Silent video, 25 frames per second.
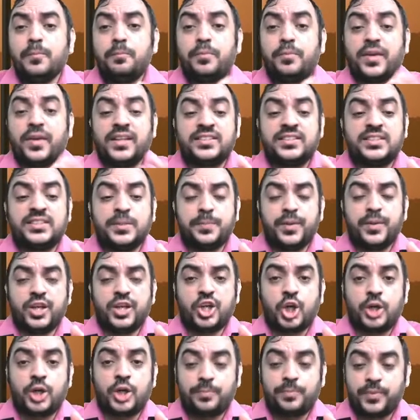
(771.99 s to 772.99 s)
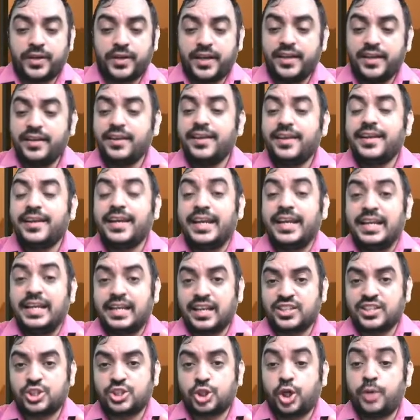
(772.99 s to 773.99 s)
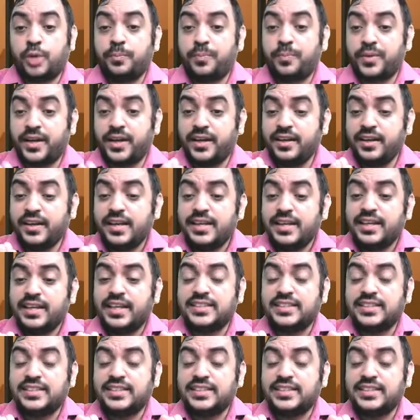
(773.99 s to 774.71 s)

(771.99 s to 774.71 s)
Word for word: principal component, interest component?